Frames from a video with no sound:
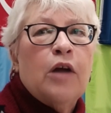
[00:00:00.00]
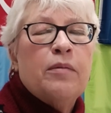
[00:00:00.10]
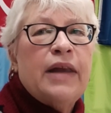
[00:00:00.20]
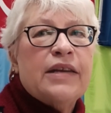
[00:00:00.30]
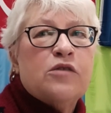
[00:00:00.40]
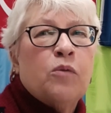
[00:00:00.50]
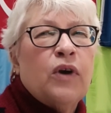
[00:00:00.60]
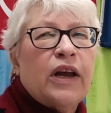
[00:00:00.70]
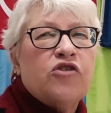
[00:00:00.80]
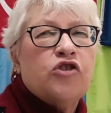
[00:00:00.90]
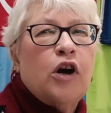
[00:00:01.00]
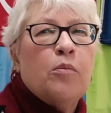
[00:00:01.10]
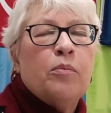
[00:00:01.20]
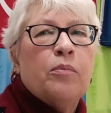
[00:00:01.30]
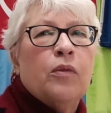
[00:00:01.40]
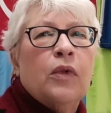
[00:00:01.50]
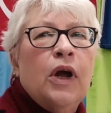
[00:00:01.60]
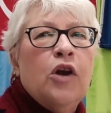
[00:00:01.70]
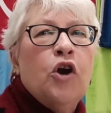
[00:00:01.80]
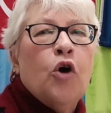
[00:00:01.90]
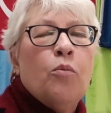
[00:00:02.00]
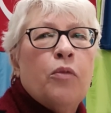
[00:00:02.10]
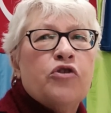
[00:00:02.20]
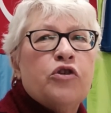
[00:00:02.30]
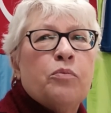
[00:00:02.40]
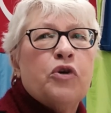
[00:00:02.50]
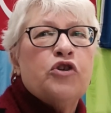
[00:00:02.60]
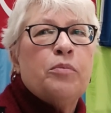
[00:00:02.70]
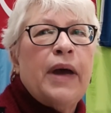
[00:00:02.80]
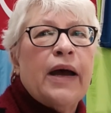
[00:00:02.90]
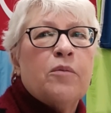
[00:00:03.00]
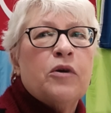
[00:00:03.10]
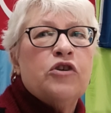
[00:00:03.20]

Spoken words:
But that's more like a sharp. No, push it back.